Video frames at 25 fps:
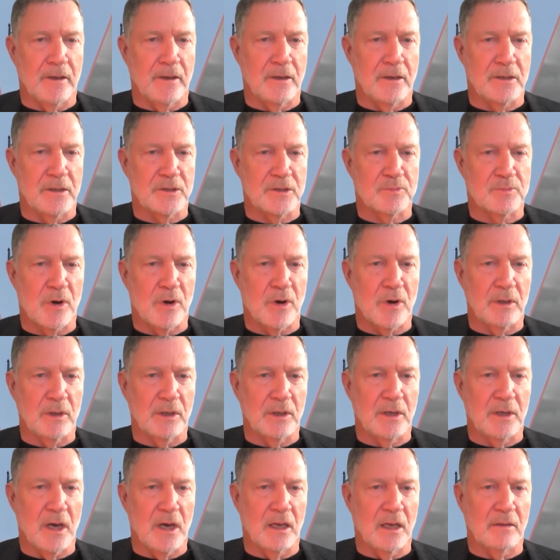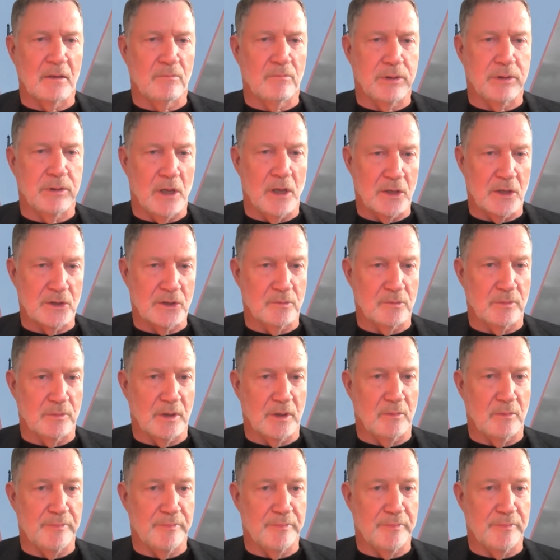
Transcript: is probably not plausible.